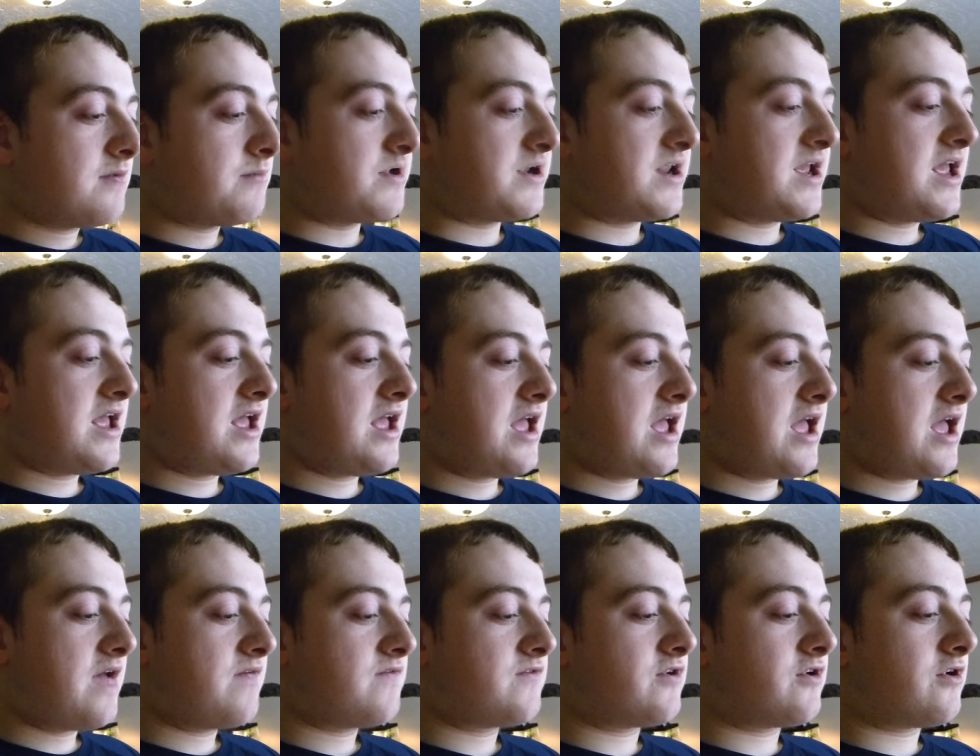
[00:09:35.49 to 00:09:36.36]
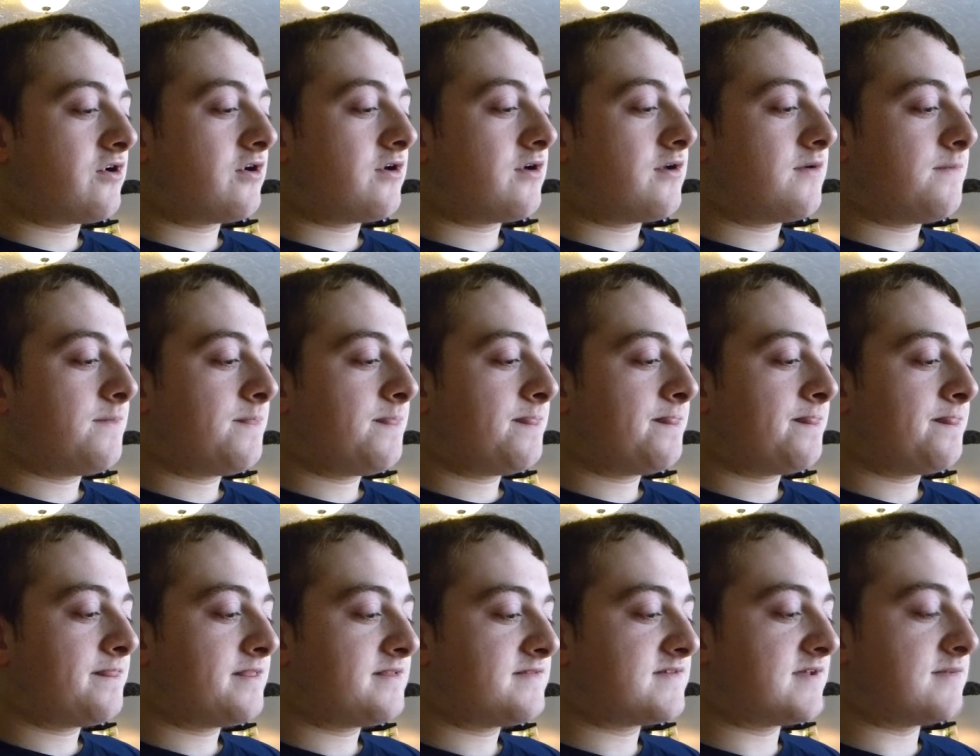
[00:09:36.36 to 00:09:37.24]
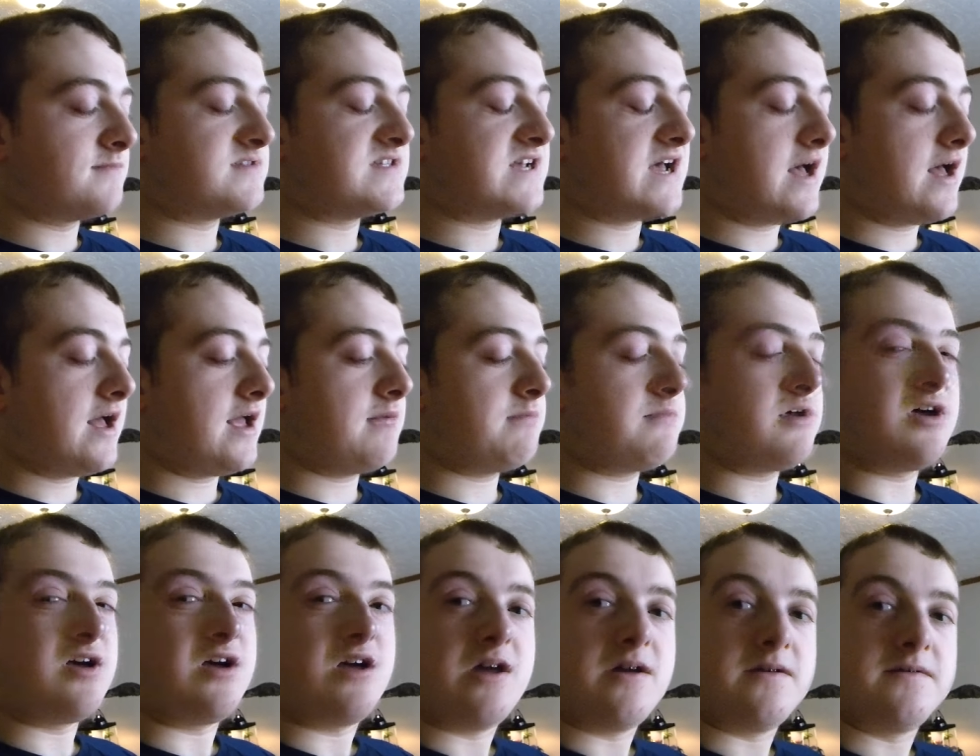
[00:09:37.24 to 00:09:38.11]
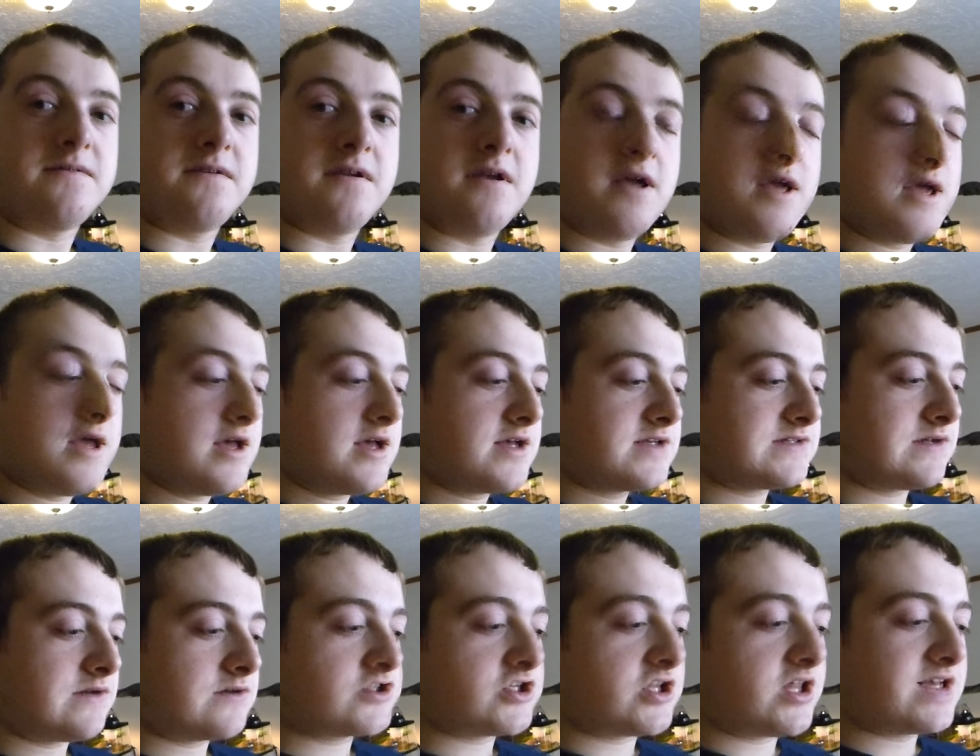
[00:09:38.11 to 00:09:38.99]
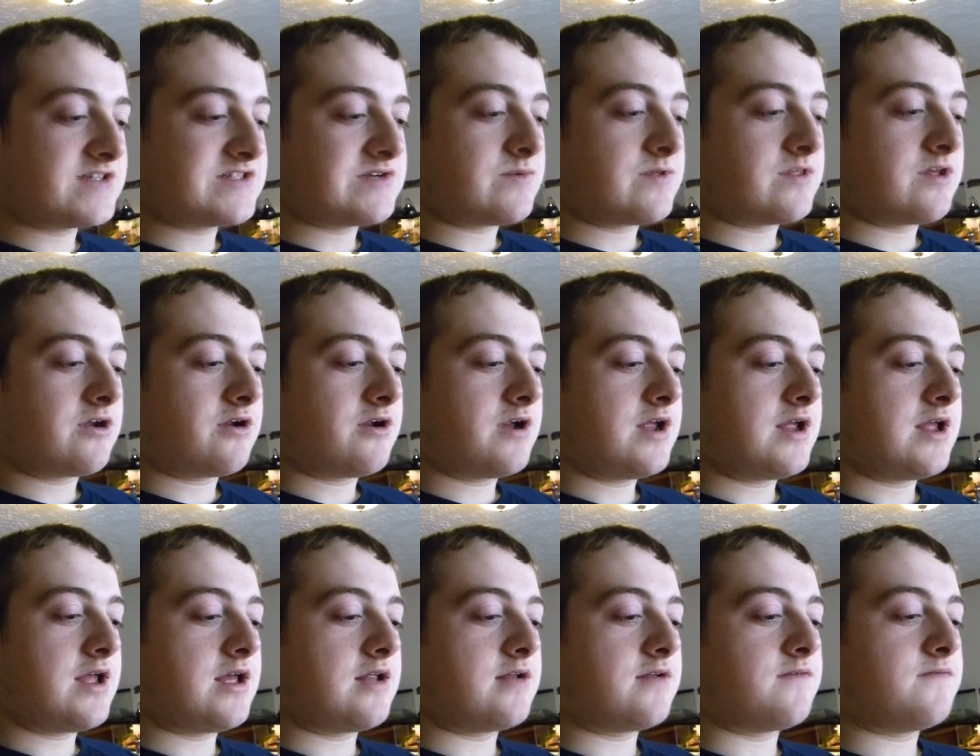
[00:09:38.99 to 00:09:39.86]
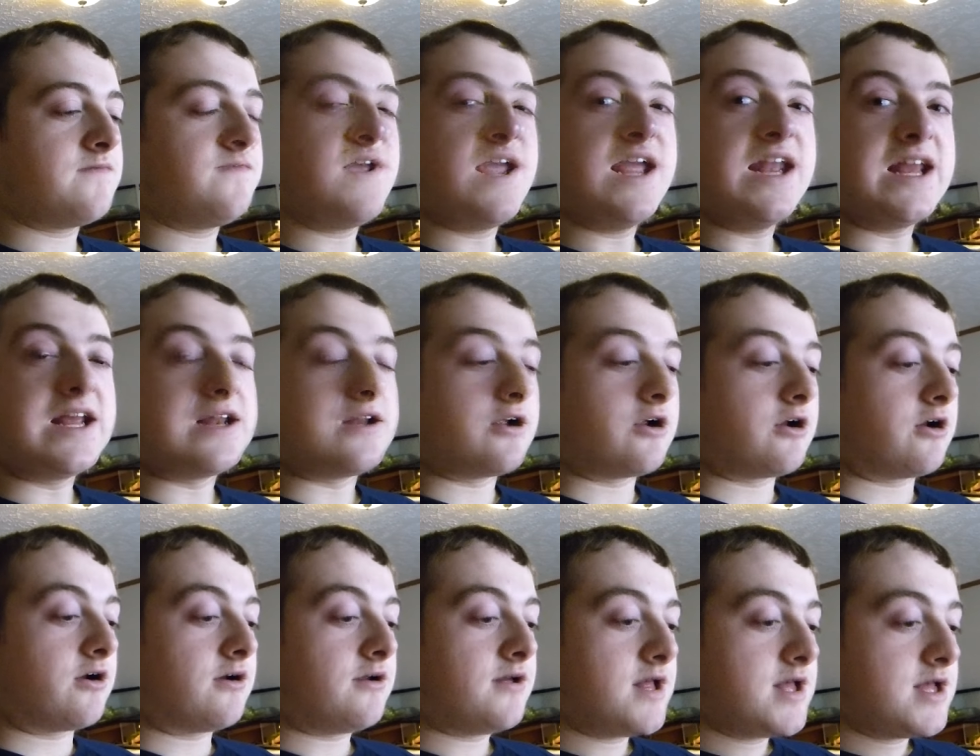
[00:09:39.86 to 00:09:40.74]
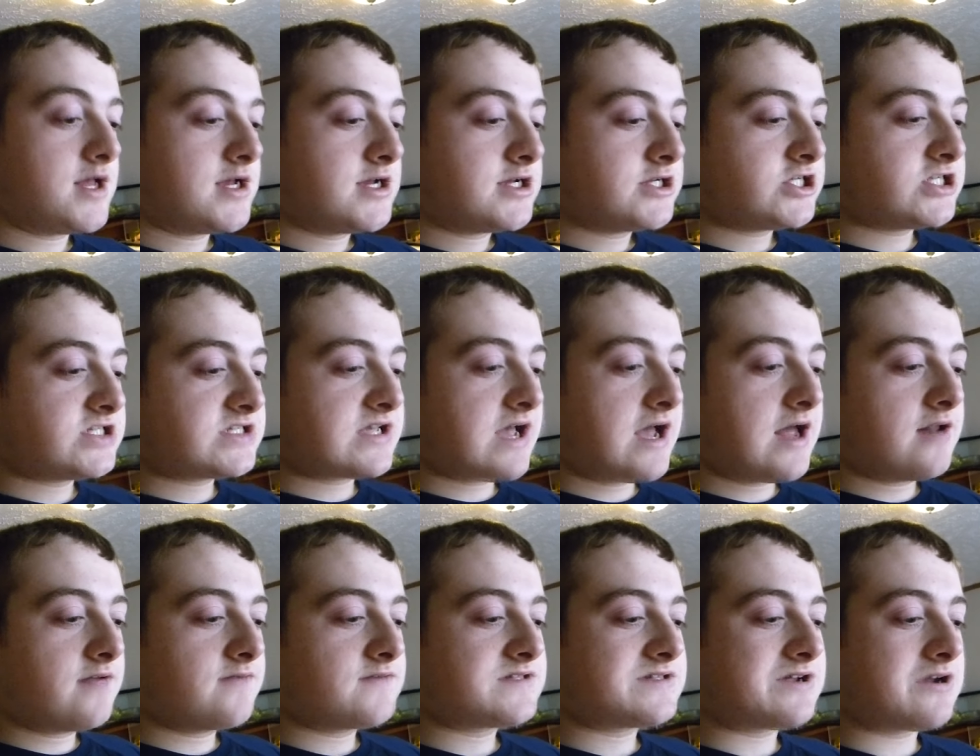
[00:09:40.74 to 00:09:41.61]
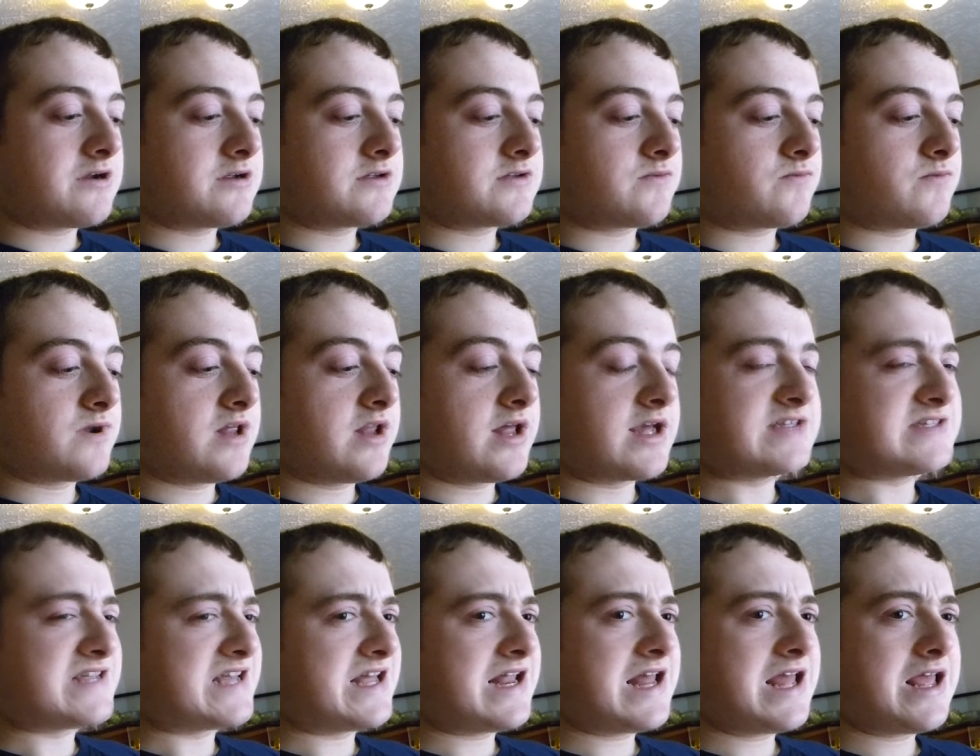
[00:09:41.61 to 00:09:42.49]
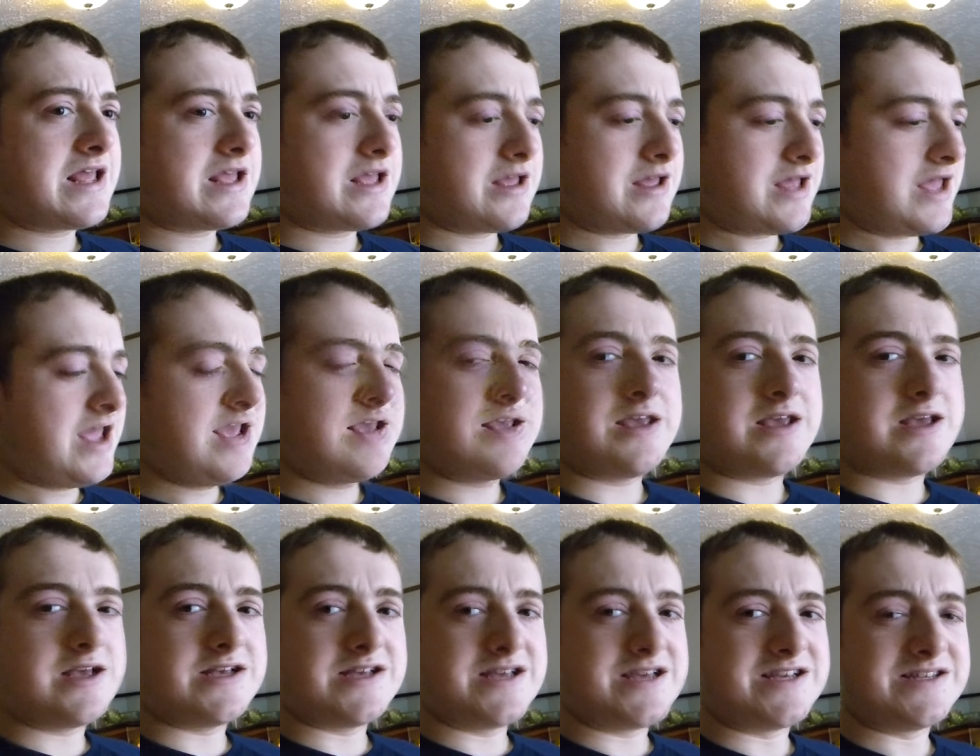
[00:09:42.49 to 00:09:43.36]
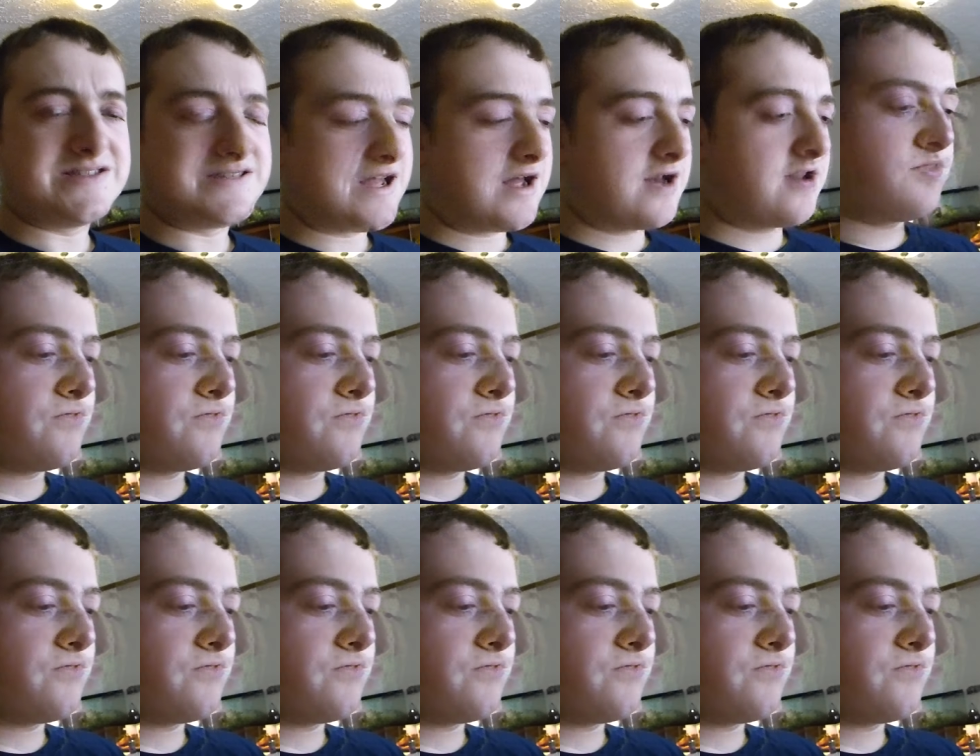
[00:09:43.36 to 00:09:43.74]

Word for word: But after some time of socializing with her and feeding her, she's kind of started to realize that, hey, he's not a